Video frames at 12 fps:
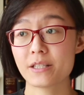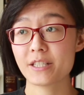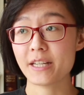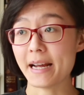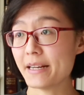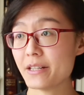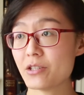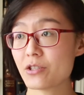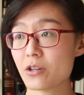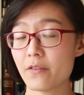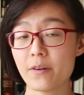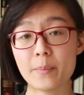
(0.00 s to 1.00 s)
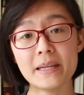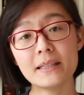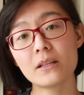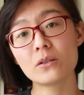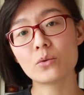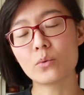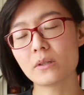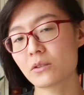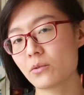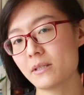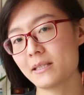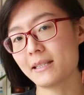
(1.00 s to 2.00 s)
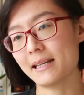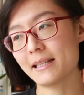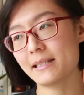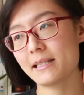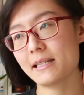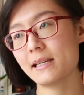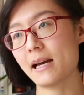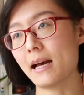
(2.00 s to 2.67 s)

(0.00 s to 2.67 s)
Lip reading: change of opinion towards Christianity